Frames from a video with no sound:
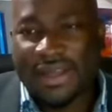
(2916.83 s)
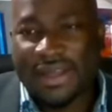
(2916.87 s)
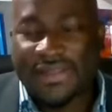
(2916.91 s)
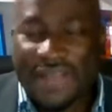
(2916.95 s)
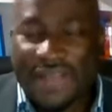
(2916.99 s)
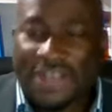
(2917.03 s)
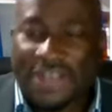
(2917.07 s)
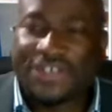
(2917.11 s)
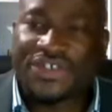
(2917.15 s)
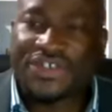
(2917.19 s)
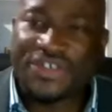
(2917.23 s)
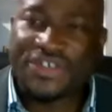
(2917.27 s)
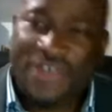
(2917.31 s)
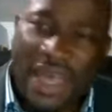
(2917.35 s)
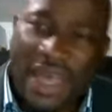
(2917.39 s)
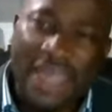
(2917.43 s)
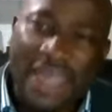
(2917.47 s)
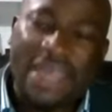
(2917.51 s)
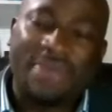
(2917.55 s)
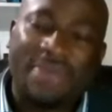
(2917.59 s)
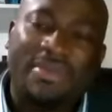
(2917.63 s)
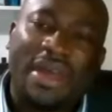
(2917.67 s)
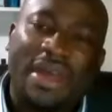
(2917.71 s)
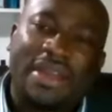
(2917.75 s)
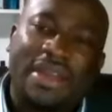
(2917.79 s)
The
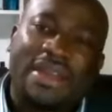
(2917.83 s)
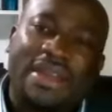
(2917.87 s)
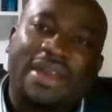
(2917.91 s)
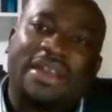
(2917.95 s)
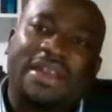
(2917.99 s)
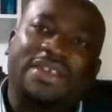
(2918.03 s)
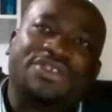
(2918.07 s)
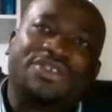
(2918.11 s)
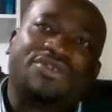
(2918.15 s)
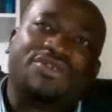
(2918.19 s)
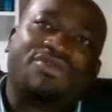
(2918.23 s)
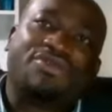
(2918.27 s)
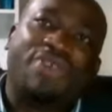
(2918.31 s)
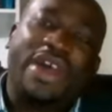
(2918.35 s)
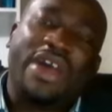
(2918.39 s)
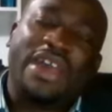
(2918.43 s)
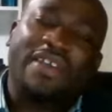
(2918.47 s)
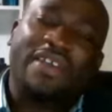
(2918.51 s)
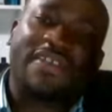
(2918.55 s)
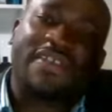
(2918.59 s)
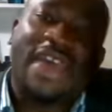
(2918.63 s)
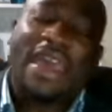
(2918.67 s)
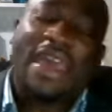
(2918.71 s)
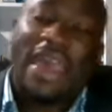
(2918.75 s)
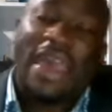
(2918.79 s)
shame and the
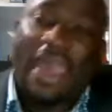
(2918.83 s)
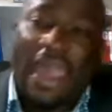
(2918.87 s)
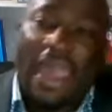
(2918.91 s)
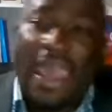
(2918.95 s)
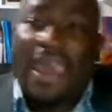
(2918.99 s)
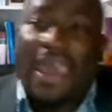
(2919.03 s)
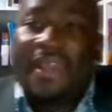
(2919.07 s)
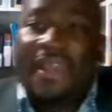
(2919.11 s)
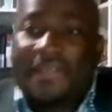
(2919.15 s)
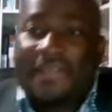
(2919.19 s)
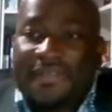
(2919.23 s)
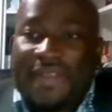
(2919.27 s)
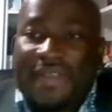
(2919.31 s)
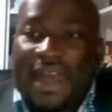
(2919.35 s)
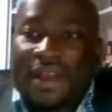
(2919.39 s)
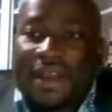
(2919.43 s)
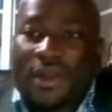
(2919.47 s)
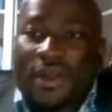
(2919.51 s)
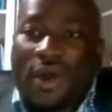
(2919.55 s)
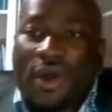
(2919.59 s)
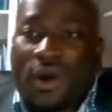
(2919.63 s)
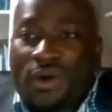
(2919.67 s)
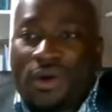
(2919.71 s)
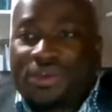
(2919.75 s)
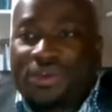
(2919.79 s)
disgrace in
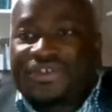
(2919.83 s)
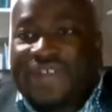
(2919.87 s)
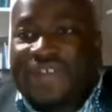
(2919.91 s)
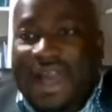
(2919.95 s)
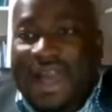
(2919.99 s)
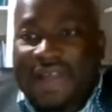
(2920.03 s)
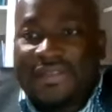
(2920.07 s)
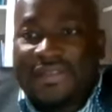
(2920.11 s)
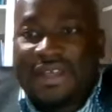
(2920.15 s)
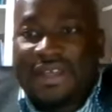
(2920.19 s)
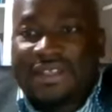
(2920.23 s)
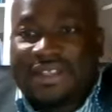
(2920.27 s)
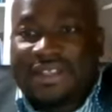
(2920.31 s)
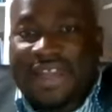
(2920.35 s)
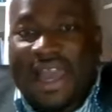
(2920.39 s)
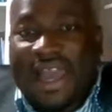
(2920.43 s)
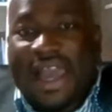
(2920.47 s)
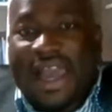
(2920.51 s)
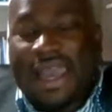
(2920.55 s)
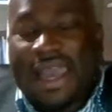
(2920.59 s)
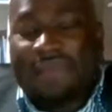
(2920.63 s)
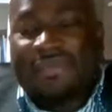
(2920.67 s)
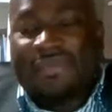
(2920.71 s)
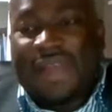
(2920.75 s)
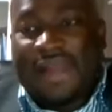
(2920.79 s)
that culture at the
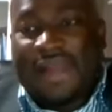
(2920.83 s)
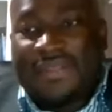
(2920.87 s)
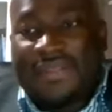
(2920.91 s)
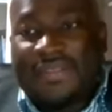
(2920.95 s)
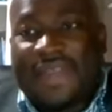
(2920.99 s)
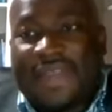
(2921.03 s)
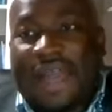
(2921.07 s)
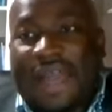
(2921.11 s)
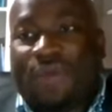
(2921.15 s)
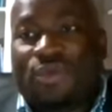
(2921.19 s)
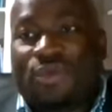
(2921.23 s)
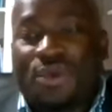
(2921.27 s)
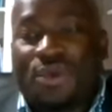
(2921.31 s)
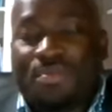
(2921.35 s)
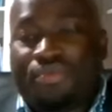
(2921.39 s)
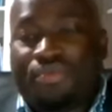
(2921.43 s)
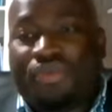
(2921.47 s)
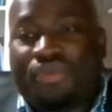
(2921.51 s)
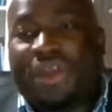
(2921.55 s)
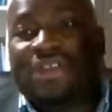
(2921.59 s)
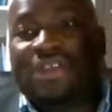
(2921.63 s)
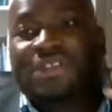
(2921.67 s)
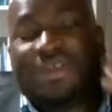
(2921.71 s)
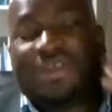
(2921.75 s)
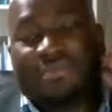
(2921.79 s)
time that that would
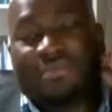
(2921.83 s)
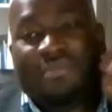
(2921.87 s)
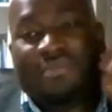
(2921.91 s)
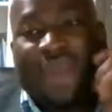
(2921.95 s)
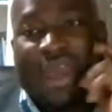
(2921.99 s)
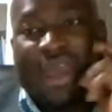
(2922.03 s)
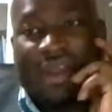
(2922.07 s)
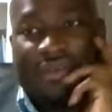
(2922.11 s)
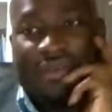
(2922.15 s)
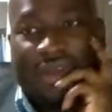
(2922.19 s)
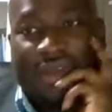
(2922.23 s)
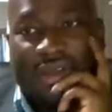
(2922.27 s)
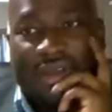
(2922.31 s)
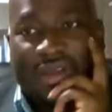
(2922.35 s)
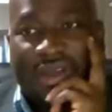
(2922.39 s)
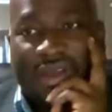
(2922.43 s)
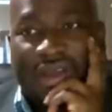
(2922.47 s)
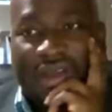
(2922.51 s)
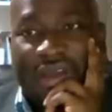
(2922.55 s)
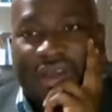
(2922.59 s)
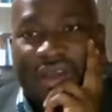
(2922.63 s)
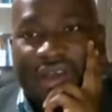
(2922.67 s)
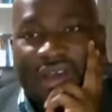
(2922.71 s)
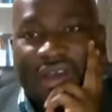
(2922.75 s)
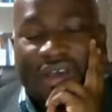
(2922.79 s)
bring to Mary.
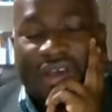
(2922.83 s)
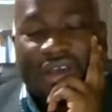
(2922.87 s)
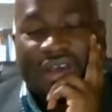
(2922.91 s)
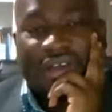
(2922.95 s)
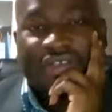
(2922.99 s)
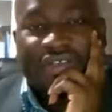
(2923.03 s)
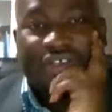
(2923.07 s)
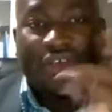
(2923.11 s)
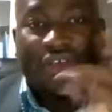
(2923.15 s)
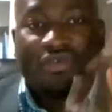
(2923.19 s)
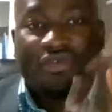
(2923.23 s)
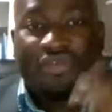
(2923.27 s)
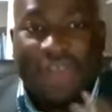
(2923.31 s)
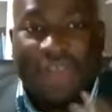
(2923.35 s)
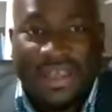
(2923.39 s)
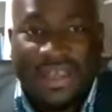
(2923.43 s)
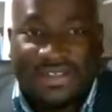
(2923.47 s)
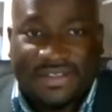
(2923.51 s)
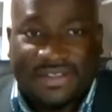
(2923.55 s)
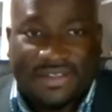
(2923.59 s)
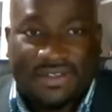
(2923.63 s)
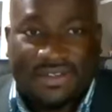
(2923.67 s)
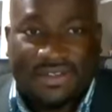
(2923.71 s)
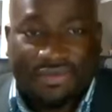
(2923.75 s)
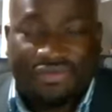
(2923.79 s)
She
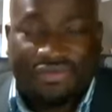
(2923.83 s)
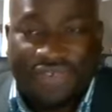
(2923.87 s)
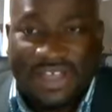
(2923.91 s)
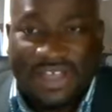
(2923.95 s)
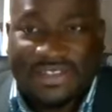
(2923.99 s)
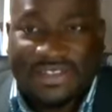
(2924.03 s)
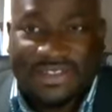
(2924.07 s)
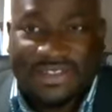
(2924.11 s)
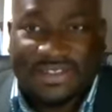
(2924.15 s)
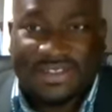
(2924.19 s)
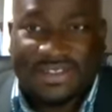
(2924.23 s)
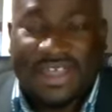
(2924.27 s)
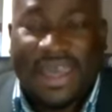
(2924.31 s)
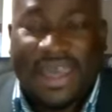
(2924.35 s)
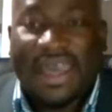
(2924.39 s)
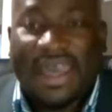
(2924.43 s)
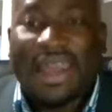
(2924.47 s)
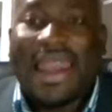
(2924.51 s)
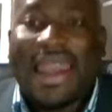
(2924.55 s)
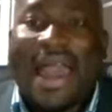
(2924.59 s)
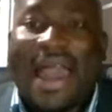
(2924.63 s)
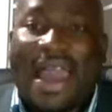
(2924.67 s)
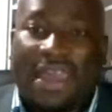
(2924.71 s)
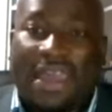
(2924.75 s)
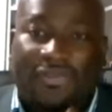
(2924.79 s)
risked, risked her
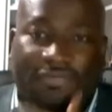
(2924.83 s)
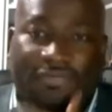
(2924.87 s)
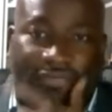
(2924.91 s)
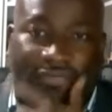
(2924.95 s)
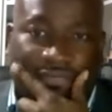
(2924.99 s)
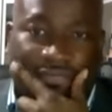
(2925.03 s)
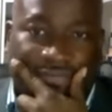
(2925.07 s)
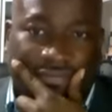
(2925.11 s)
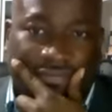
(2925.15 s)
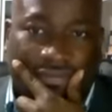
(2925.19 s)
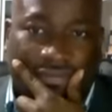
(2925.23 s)
life.